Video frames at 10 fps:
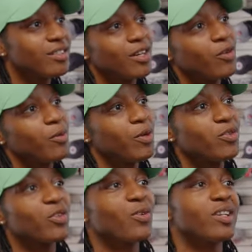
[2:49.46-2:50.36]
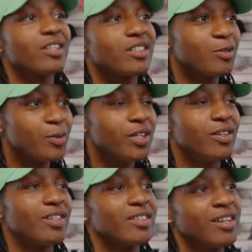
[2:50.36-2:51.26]
or they want to be with someone that's
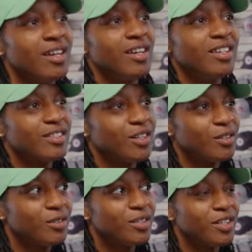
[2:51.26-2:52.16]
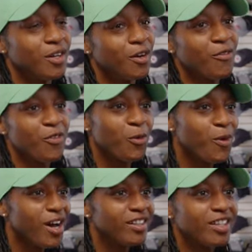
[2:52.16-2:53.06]
experienced. So, you know, for a
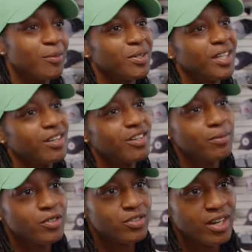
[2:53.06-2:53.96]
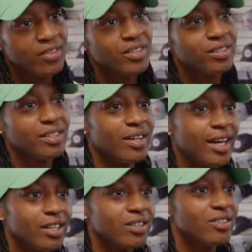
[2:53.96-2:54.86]
while I'd be like, oh, I've been driving, you know,
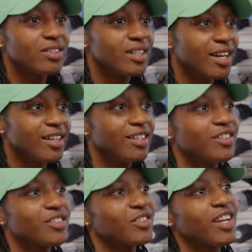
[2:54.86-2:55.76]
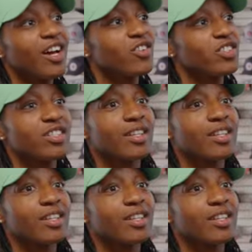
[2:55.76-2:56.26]
eight years, nine years. So now it's just